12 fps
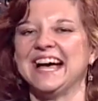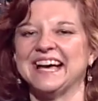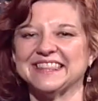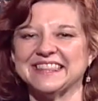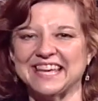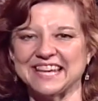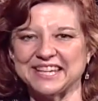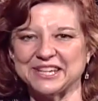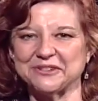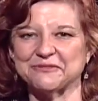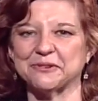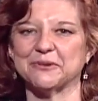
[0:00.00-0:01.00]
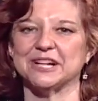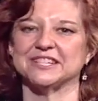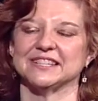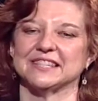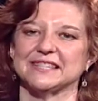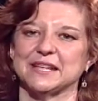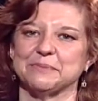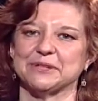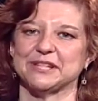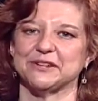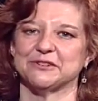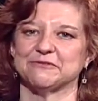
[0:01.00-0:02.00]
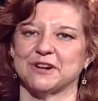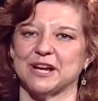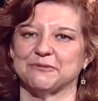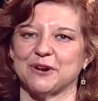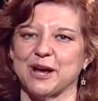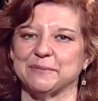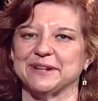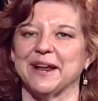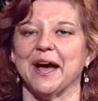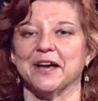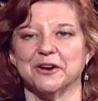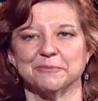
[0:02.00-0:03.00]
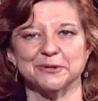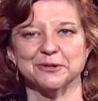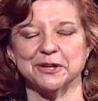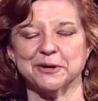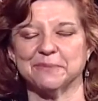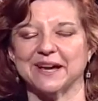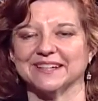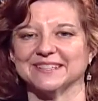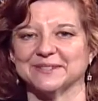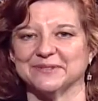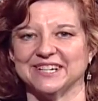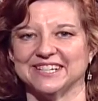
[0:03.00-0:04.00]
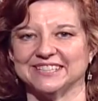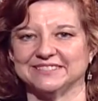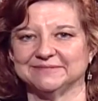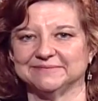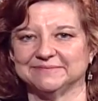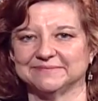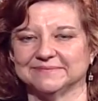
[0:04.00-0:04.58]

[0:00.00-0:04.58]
And thank you for watching this episode of Round Robin. I hope you'll come back as well.